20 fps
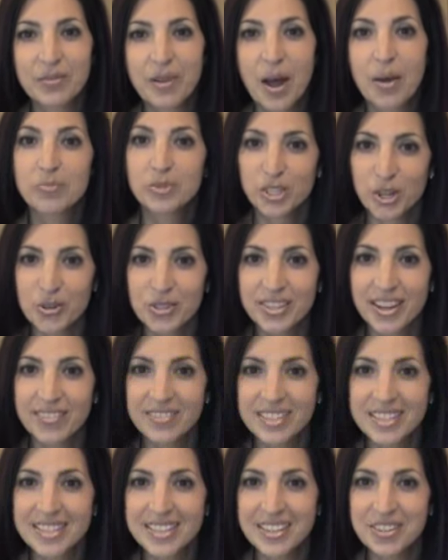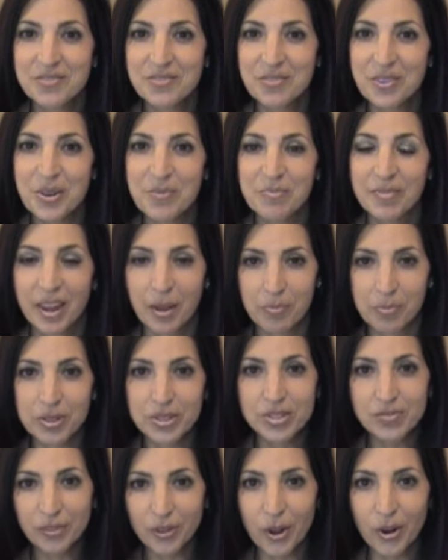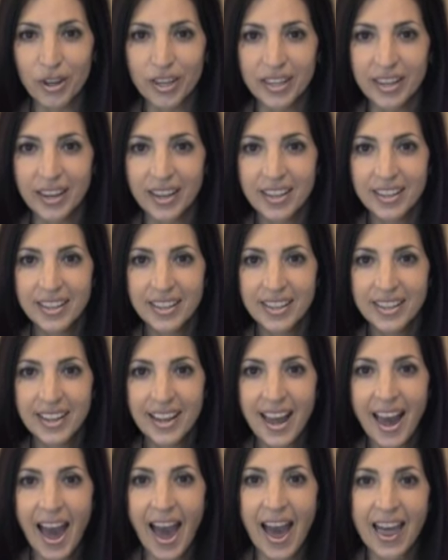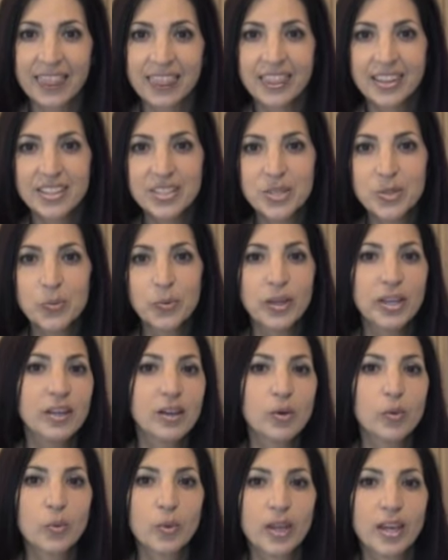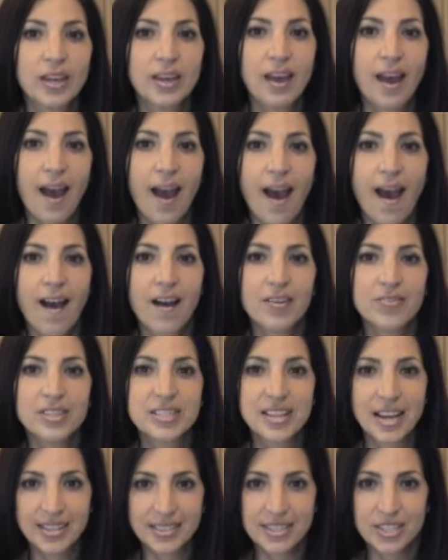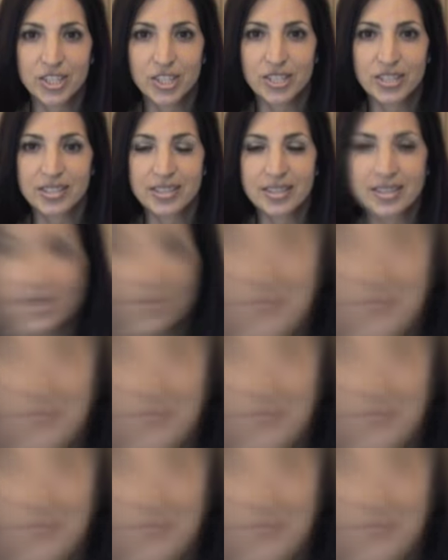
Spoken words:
I'm Jo Davison from Naples, Florida, and this week we have side dishes.